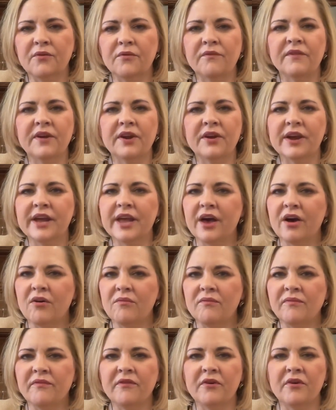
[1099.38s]
very
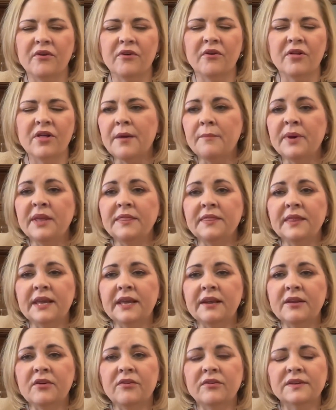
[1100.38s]
helpful. But
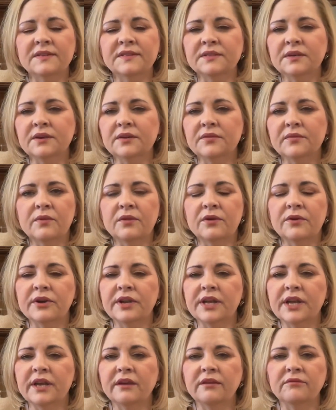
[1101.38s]
then also
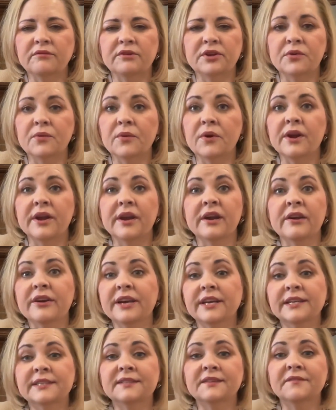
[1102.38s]
learning newer
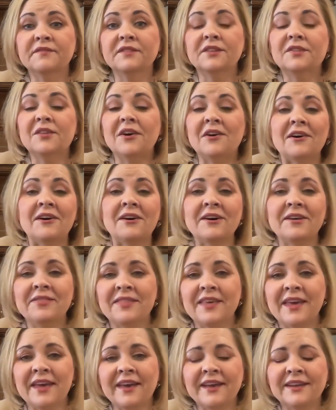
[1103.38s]
areas of the law
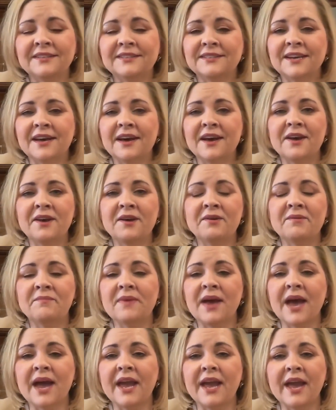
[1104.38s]
that
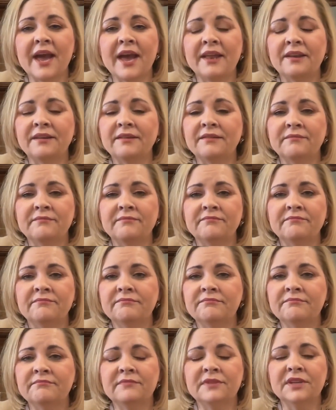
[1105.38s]
I hadn't,
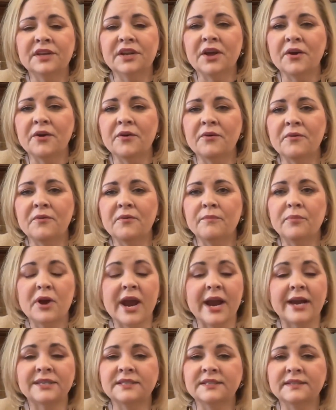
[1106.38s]

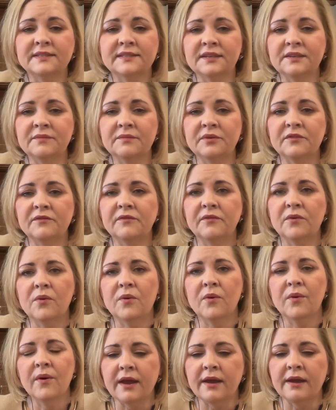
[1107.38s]
practiced in
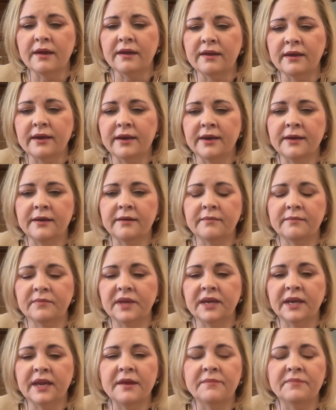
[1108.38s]
before. I
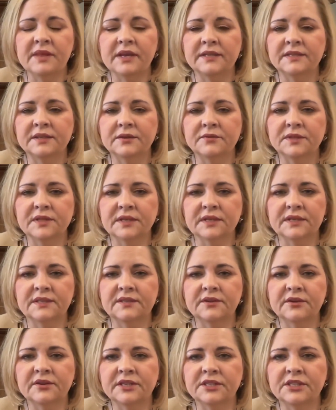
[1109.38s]
became the associate
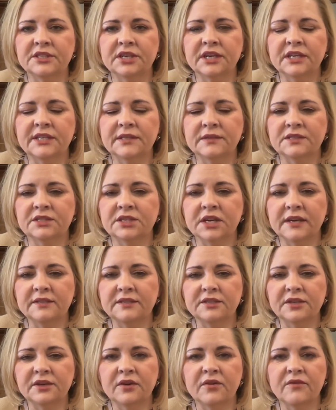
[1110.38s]
circuit judge. I
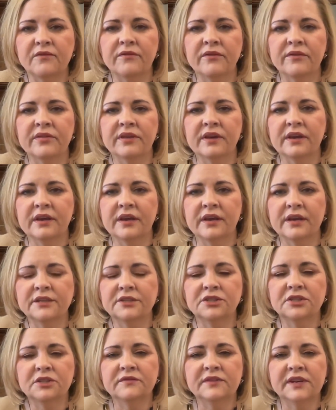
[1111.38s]
took over the
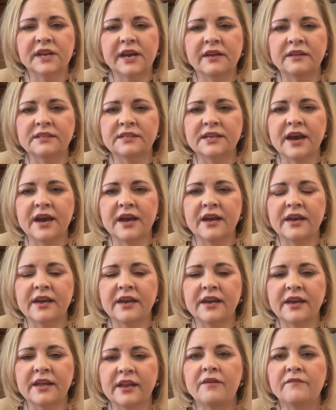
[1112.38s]
juvenile
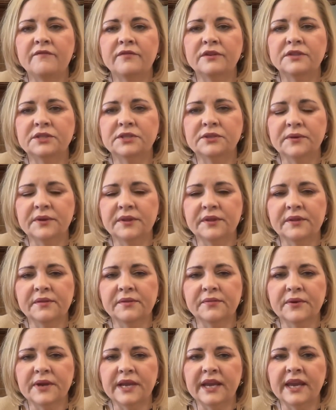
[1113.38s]
docket for 2 of the
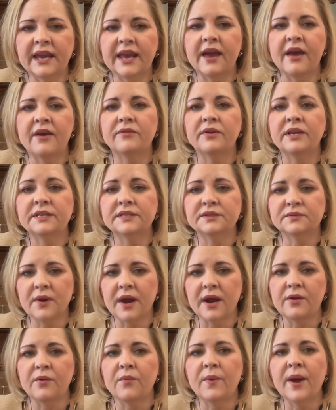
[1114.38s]
3 counties
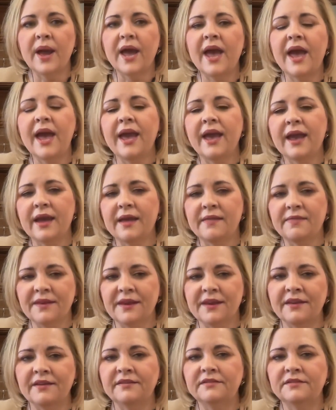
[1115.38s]
right away, and
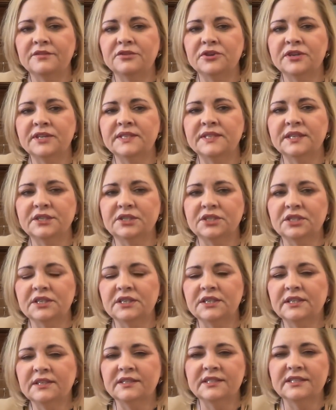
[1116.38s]
then transitioned
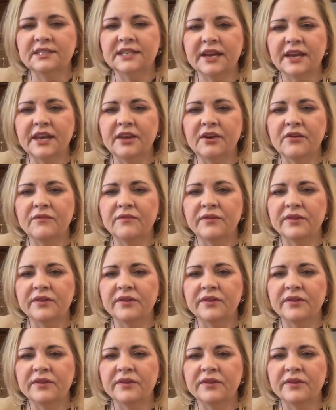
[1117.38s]
into taking over